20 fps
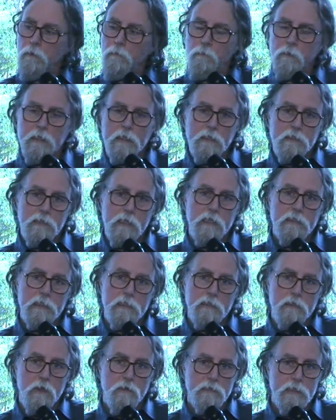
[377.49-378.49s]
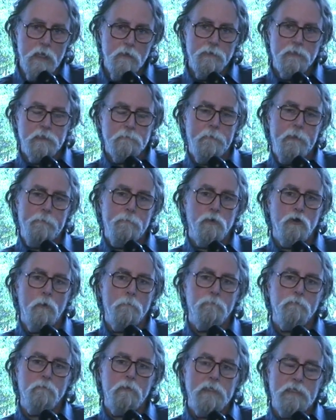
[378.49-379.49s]
when he says he knows how these people
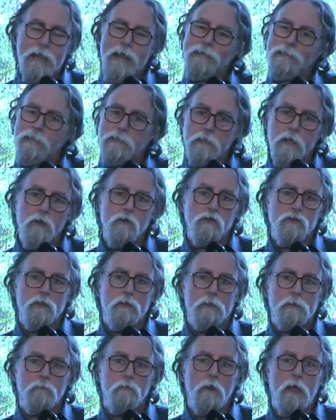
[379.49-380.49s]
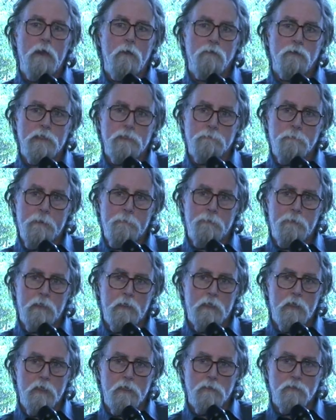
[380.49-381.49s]
operate and he knows that how these people are
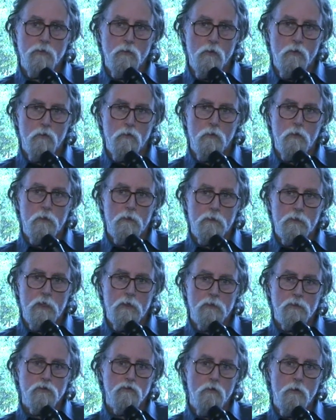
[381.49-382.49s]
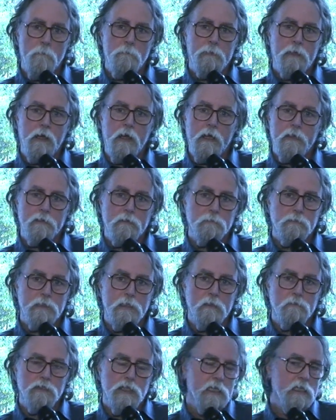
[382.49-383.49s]
going to apply
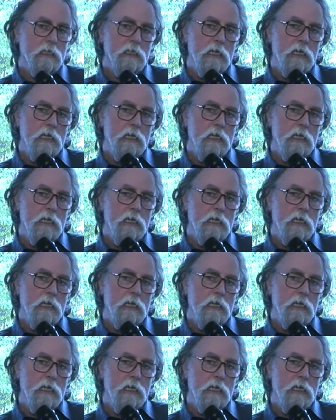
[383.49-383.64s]
themselves,